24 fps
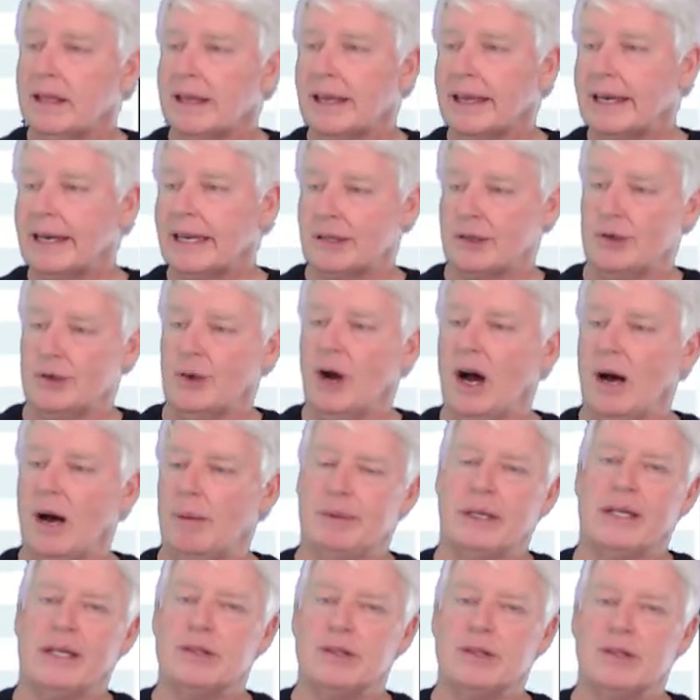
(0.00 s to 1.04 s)
Then it
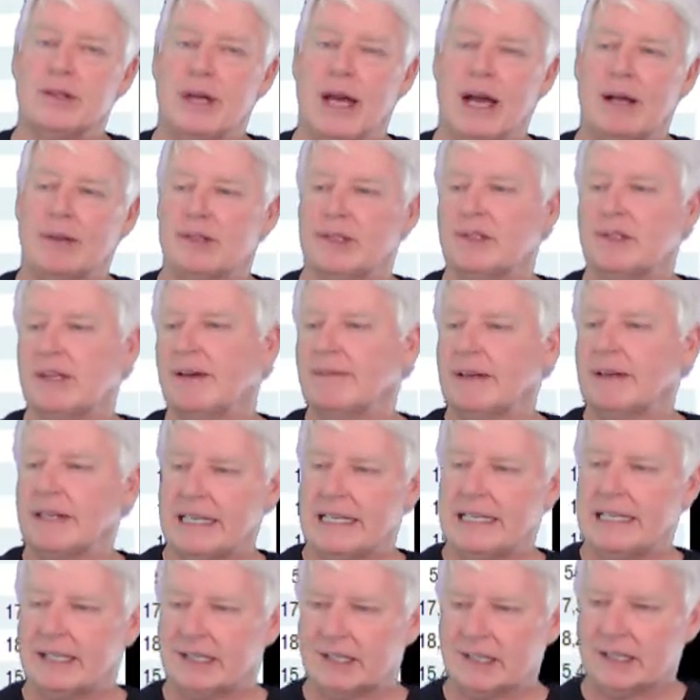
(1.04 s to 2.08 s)
dropped in two thousand
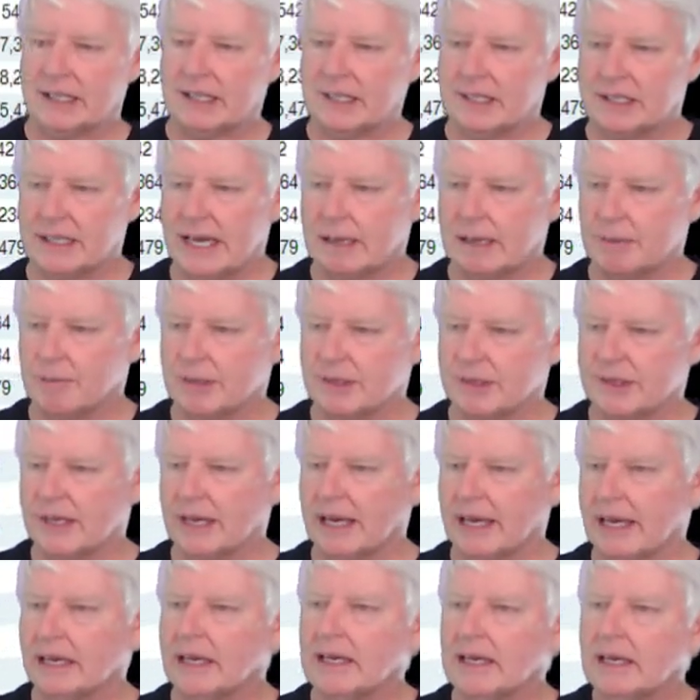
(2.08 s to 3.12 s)
seventeen to sixty-eight
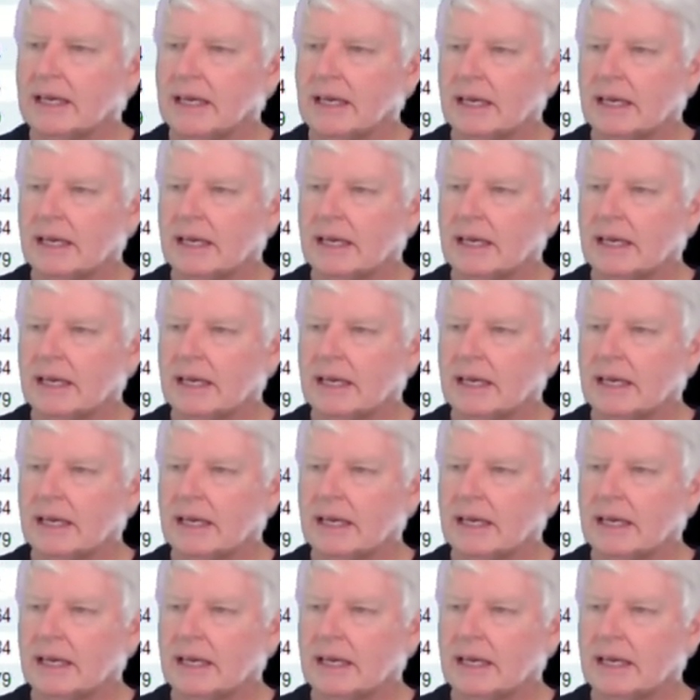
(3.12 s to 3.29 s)
percent,